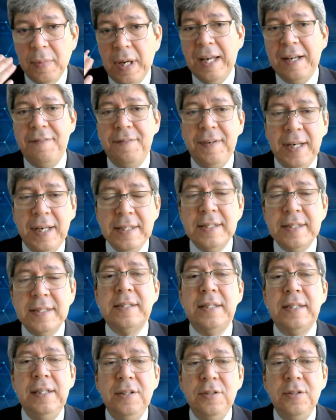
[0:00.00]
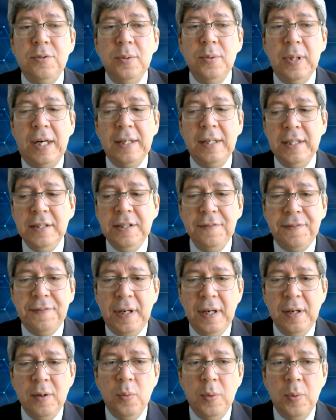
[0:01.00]
advance into
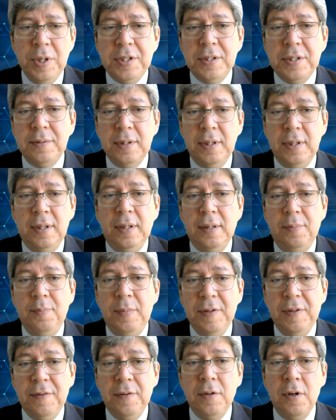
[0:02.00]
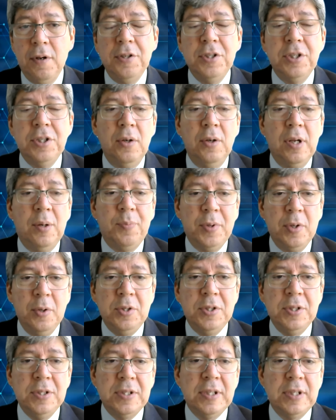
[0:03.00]
identifying which methodological
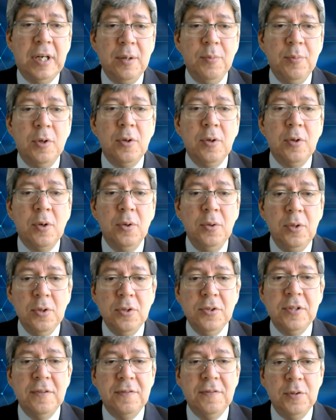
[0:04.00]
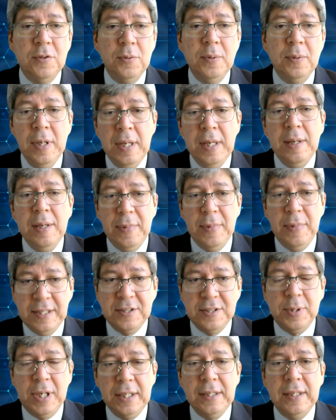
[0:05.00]
approaches are more conducive to
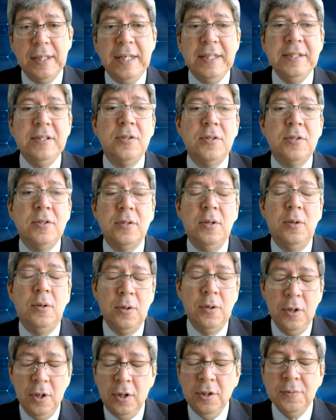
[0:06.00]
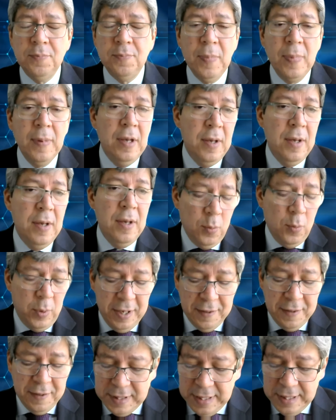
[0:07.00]
extract lessons or not.
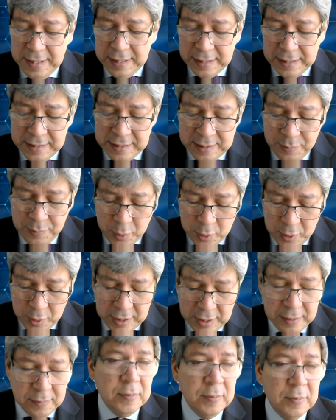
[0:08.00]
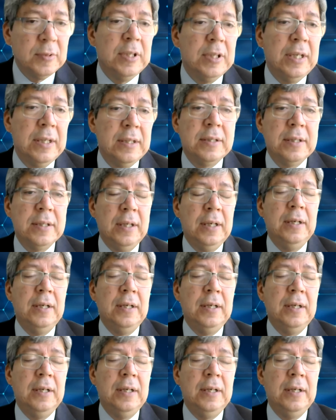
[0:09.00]
We have seen that it's important that